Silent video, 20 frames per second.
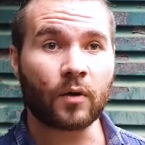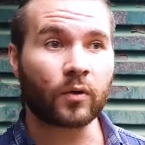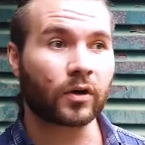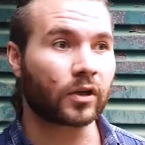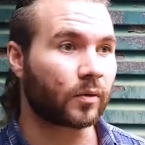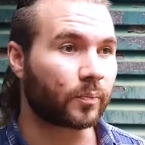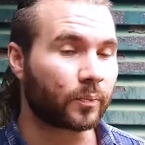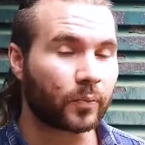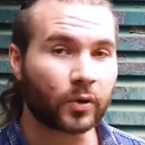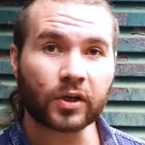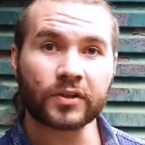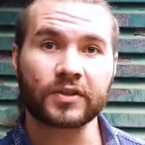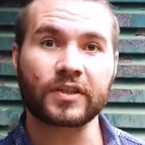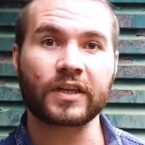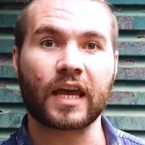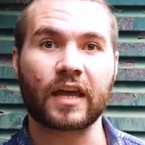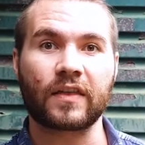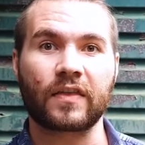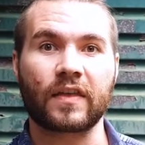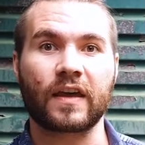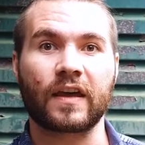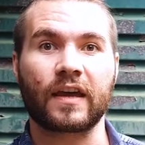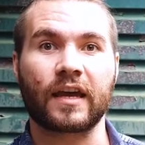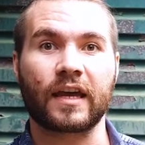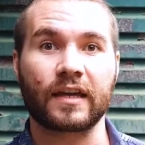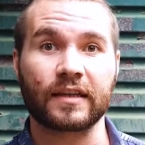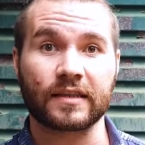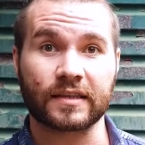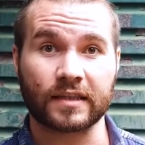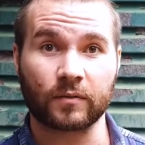we're going to put it together
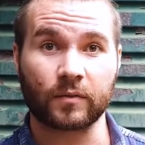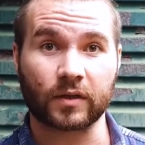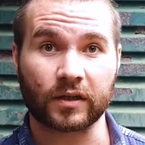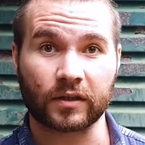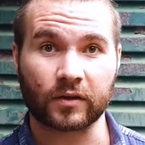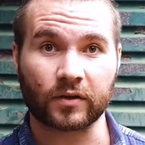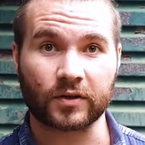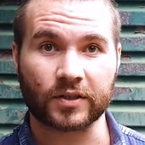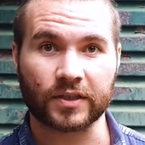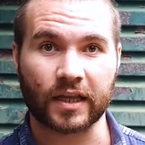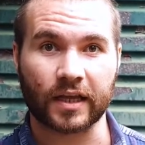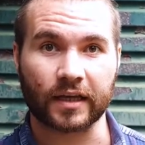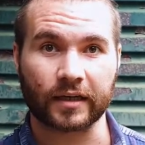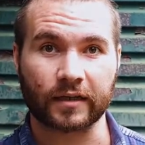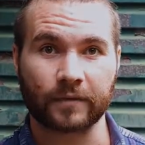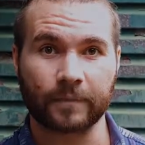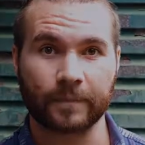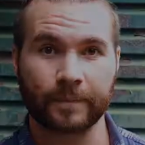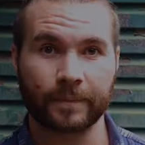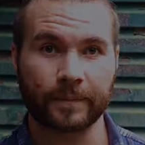and see what it looks like.